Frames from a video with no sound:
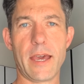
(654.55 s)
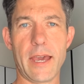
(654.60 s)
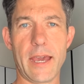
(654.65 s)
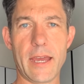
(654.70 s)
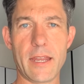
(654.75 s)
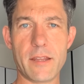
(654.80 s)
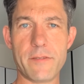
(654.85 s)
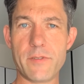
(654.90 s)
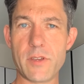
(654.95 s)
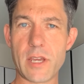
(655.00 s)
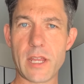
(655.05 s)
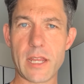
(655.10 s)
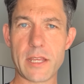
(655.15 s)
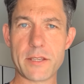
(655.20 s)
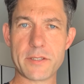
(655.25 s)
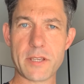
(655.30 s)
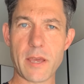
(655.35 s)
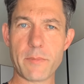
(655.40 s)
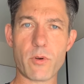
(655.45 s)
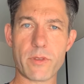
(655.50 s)
And if you can
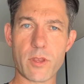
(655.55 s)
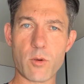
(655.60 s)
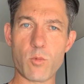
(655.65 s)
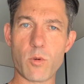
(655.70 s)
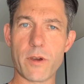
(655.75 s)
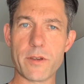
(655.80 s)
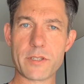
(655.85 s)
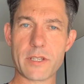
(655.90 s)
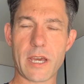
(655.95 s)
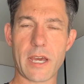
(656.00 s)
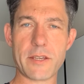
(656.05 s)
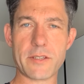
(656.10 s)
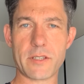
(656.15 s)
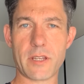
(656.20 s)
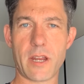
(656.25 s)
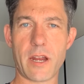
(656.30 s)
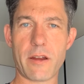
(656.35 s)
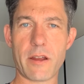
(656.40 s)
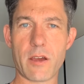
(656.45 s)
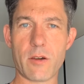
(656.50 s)
accept what the worst case
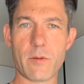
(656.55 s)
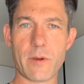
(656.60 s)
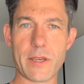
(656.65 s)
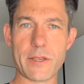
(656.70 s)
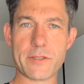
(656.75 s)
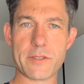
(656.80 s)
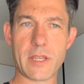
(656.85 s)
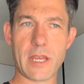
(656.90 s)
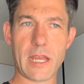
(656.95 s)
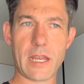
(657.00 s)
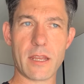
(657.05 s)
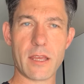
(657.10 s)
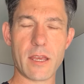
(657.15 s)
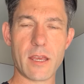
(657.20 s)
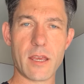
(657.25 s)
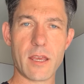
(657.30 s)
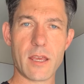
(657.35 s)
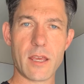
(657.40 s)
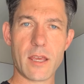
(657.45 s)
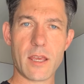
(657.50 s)
scenario is, then
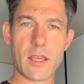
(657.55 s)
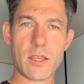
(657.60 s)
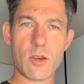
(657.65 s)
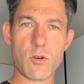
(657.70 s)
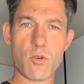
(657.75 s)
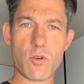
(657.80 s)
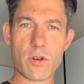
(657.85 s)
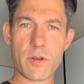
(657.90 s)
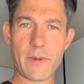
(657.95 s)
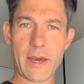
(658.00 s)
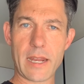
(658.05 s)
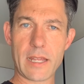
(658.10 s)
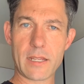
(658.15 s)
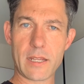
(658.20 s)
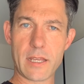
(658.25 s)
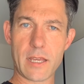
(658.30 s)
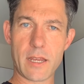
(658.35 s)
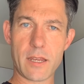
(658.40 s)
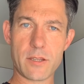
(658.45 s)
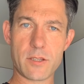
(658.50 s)
you
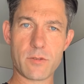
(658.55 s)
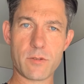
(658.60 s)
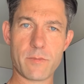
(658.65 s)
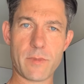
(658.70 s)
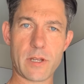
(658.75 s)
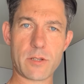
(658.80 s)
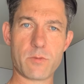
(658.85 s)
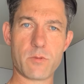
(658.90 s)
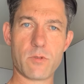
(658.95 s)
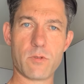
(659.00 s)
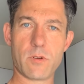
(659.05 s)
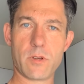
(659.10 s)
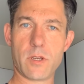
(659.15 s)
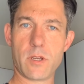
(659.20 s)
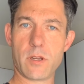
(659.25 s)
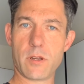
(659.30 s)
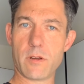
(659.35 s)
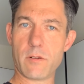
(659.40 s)
automatically get into a much more,